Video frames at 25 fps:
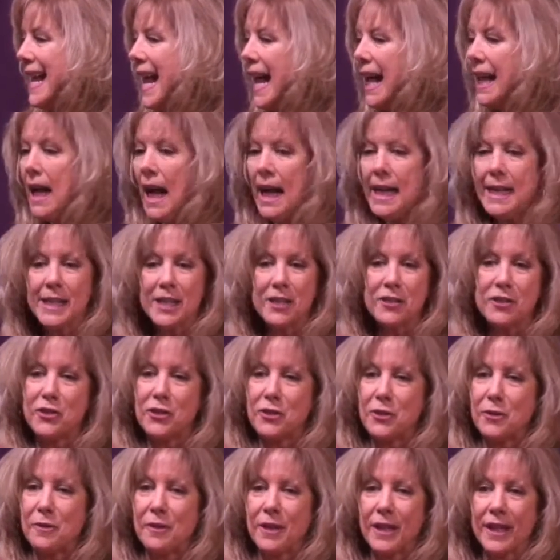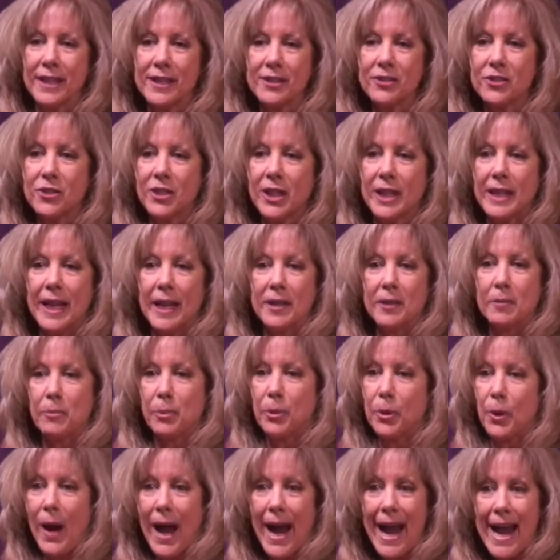And I didn't do this to get
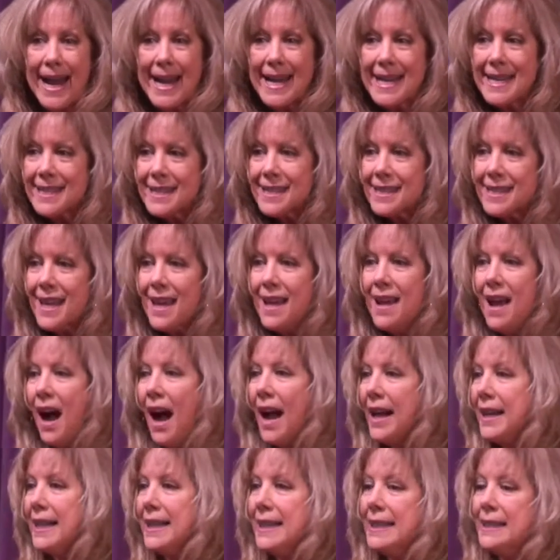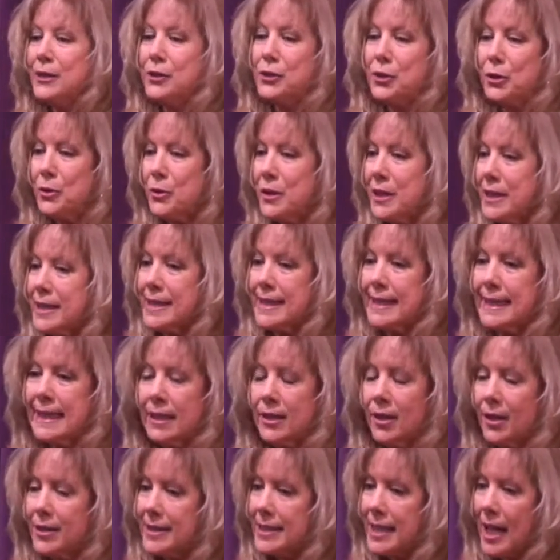praise. I didn't do this to get
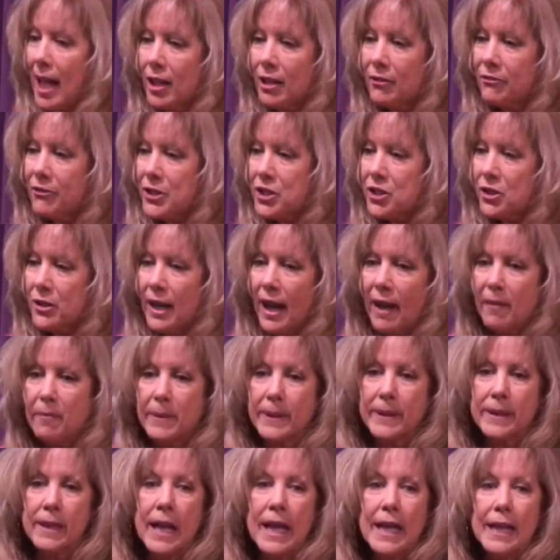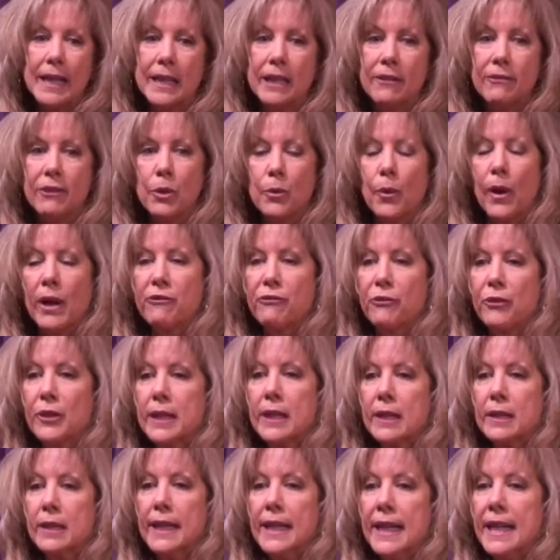on television. I've been giving away free
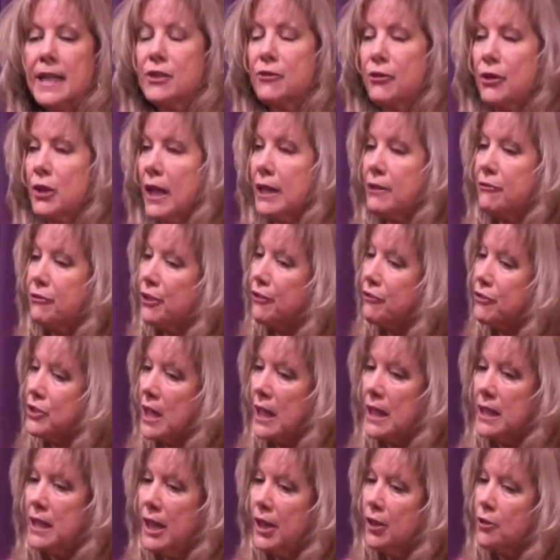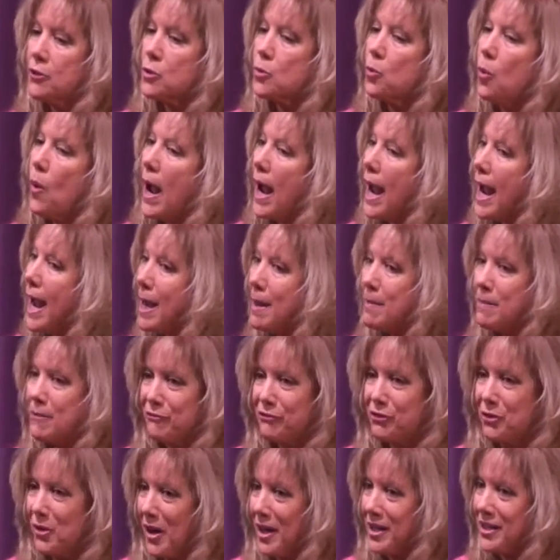cleanings for like 15 years, way
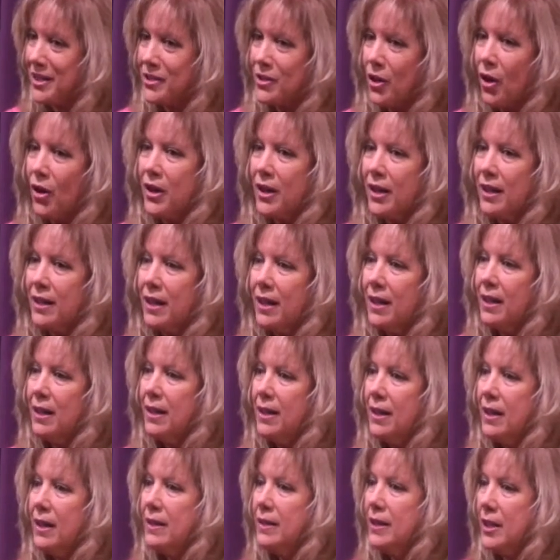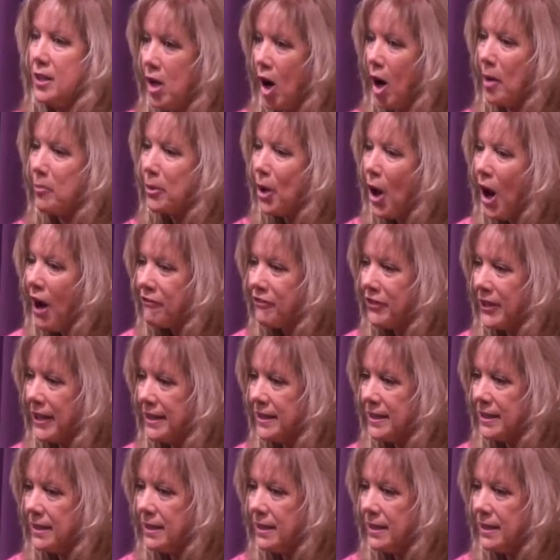before I started the nonprofit.